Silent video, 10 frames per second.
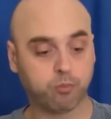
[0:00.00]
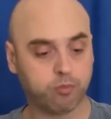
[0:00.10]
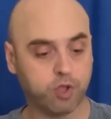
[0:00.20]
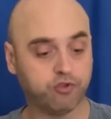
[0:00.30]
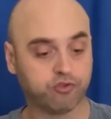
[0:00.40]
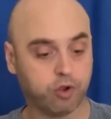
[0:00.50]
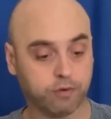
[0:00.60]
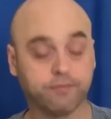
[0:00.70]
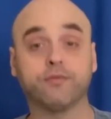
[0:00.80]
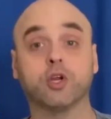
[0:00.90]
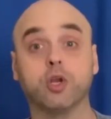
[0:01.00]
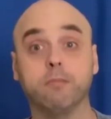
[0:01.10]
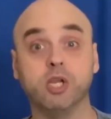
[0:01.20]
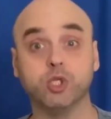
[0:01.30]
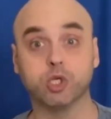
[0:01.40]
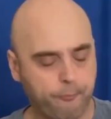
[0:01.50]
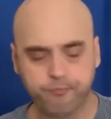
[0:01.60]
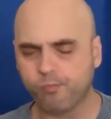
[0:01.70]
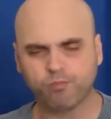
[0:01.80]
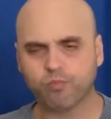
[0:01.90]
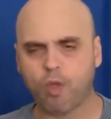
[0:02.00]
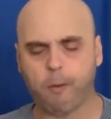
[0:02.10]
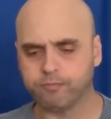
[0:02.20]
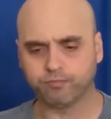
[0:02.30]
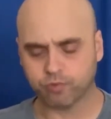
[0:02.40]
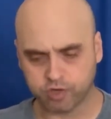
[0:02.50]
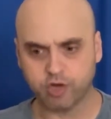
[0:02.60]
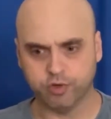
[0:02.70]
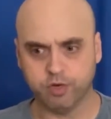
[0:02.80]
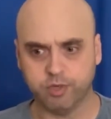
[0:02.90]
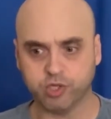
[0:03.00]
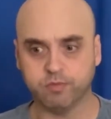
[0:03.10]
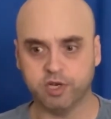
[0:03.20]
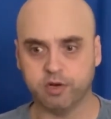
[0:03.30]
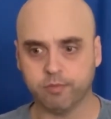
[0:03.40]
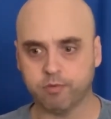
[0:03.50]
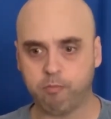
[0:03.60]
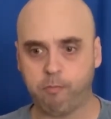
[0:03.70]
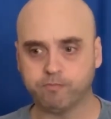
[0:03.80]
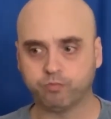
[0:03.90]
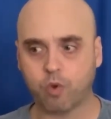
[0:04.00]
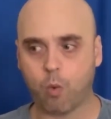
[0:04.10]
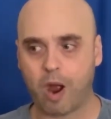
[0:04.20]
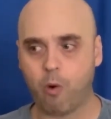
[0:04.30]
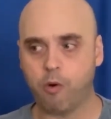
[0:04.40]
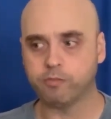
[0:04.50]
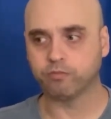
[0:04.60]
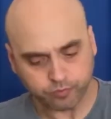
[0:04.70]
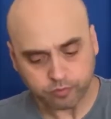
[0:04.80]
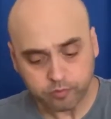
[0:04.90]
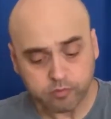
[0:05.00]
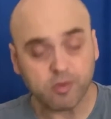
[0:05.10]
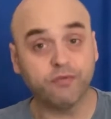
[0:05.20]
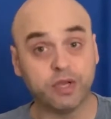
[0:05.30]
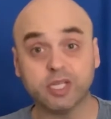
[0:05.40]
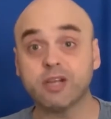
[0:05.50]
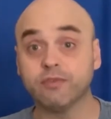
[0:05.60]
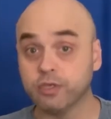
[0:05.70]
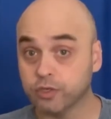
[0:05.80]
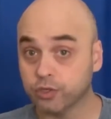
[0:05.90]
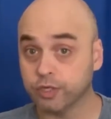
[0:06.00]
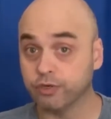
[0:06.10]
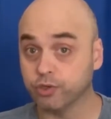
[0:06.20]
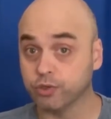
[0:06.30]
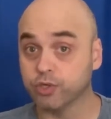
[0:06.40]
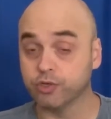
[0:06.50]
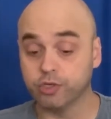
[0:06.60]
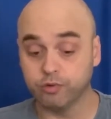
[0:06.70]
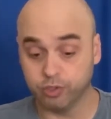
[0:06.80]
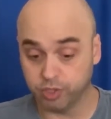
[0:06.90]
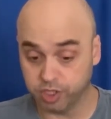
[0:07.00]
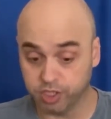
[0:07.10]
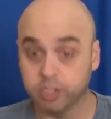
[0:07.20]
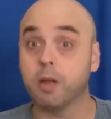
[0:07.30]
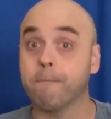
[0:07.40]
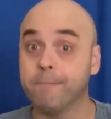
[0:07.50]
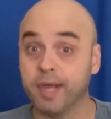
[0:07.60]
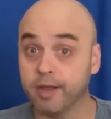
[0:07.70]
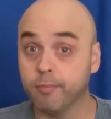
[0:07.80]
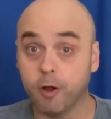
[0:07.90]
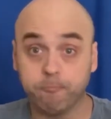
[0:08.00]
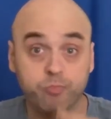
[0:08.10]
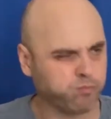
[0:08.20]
These are freaking amazing. It's like you're eating a piece of banana bread. Wow. If you guys have a Trader Joe's near you and you see these, pick them up.